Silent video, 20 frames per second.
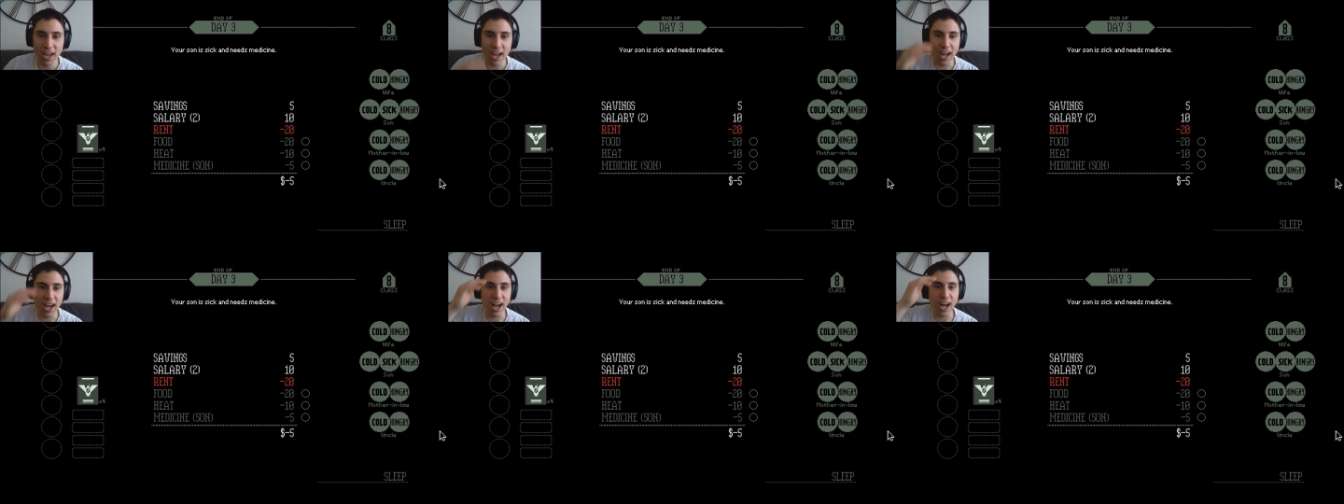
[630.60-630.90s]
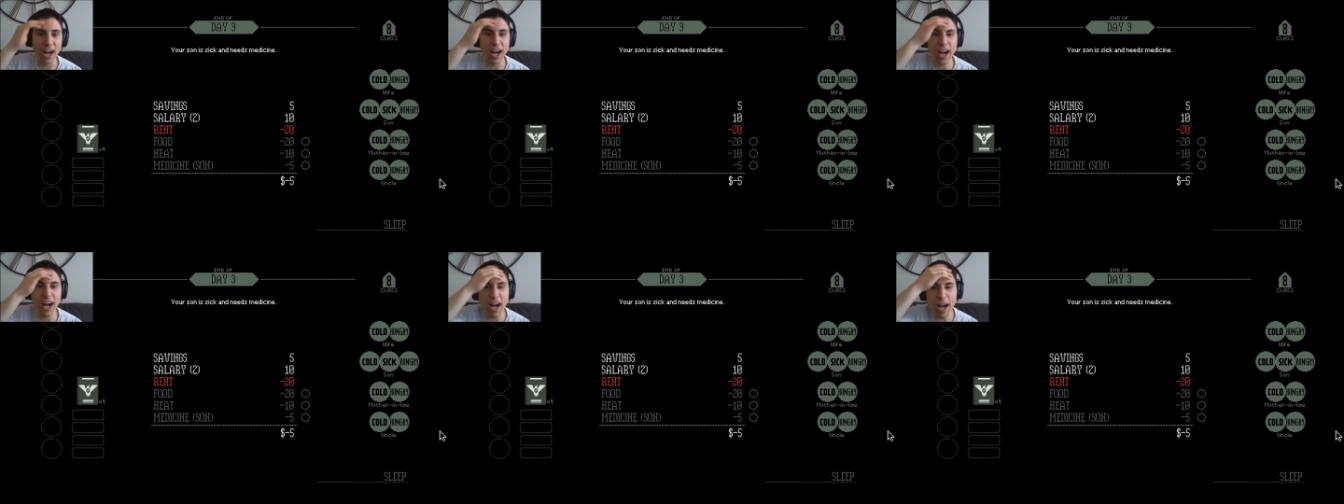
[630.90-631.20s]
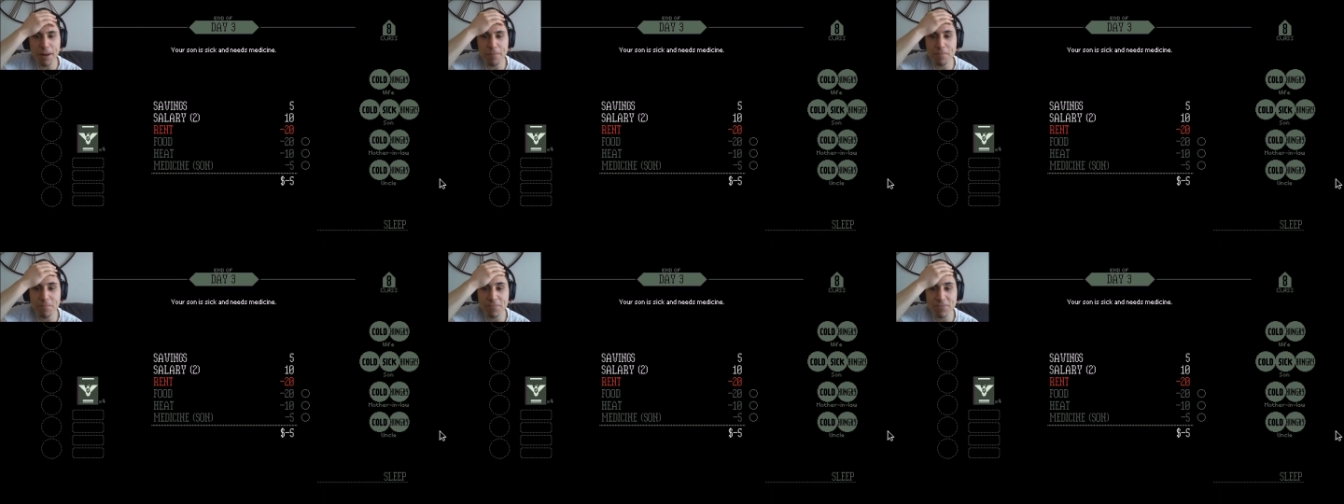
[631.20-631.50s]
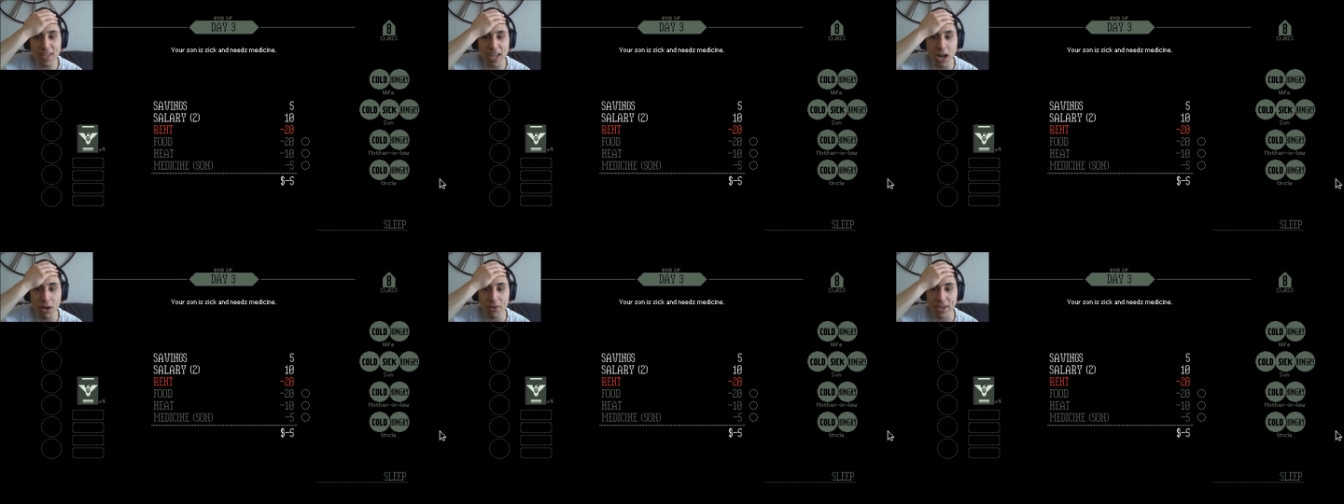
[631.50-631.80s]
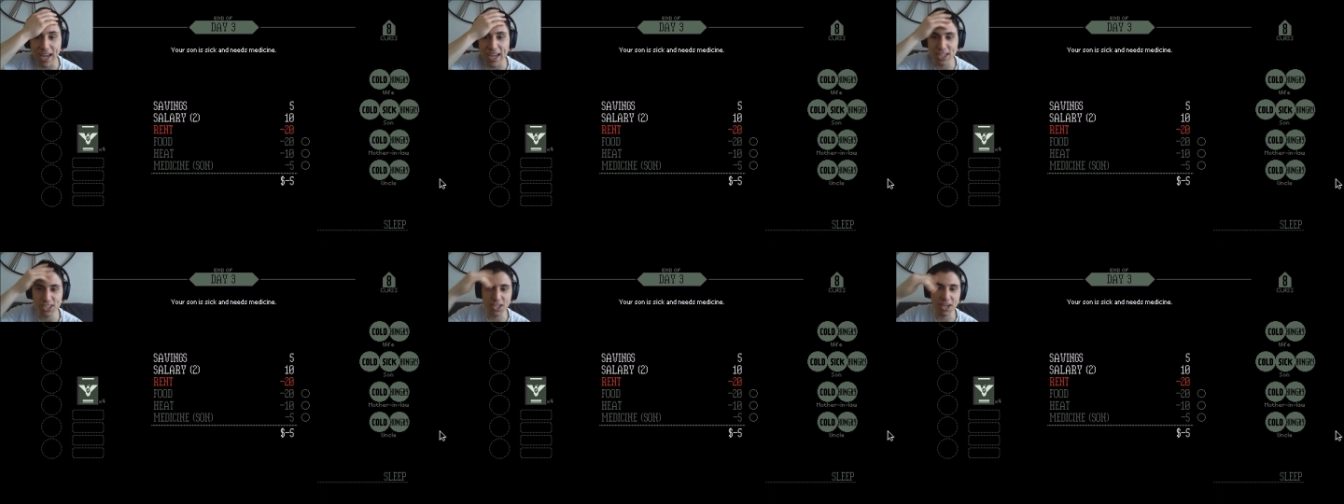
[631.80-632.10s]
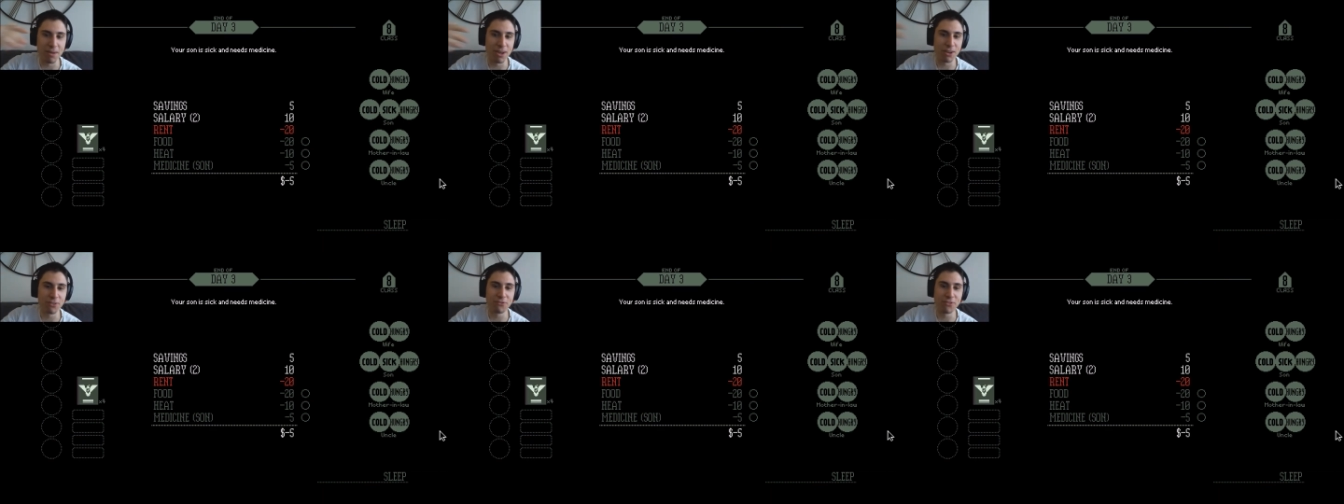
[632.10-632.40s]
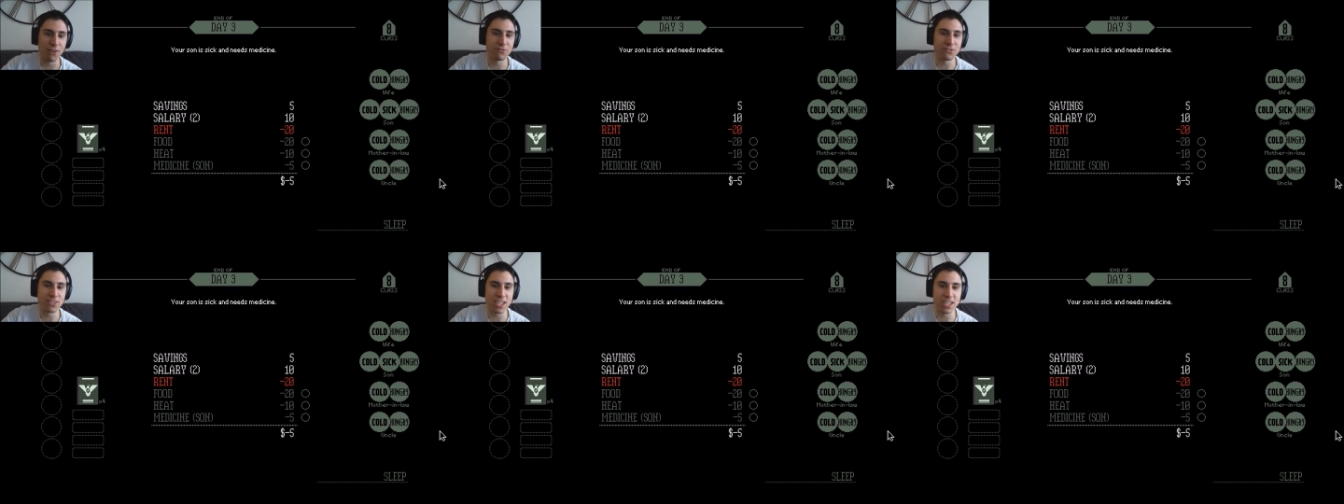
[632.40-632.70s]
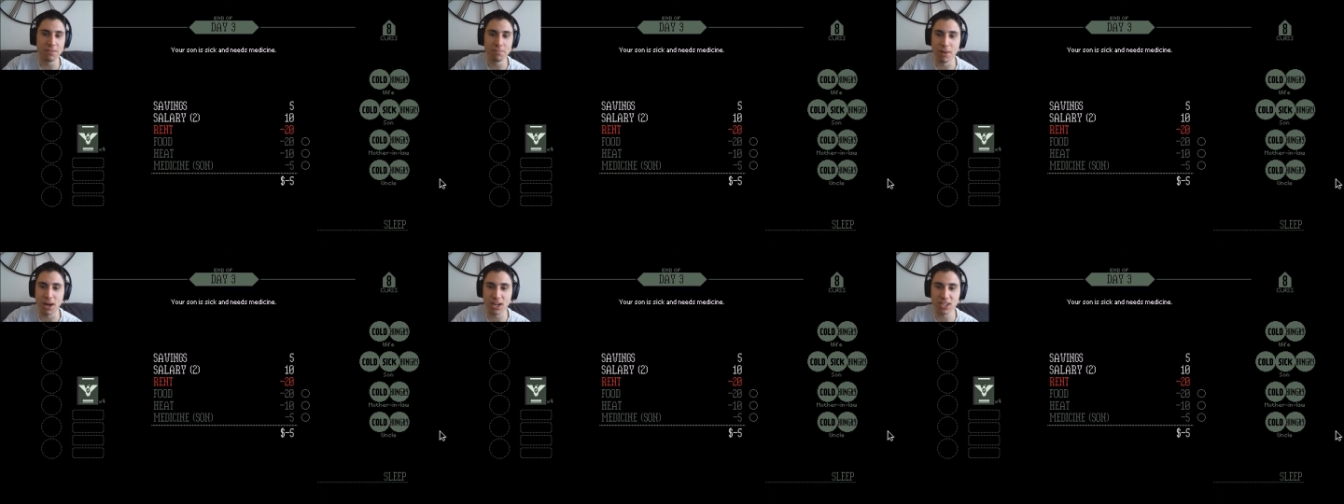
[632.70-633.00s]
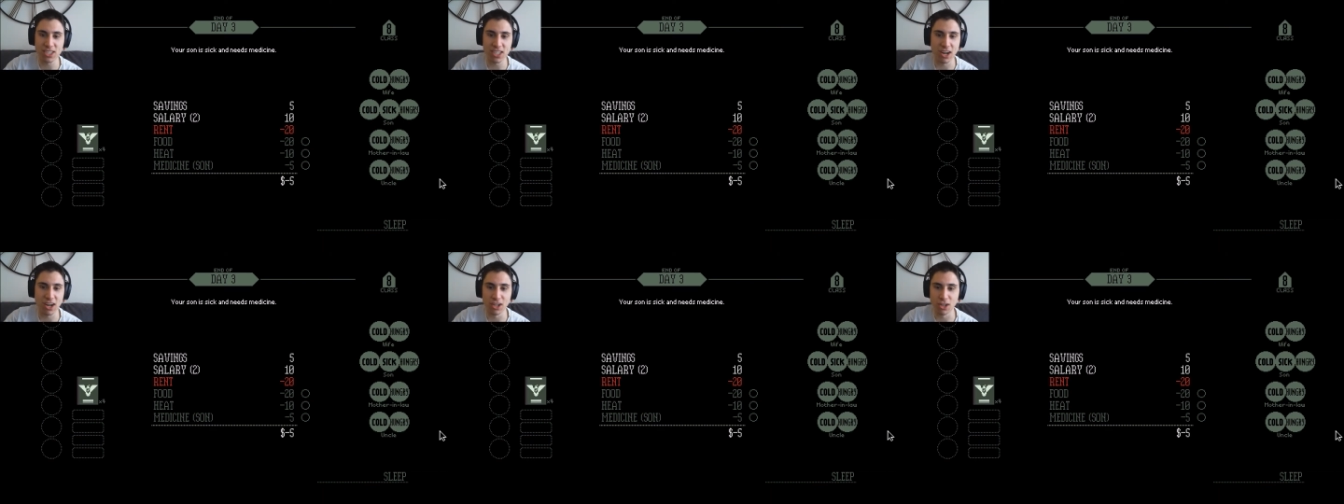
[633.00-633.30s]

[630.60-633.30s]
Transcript: Um, okay, so I made 15 bucks there.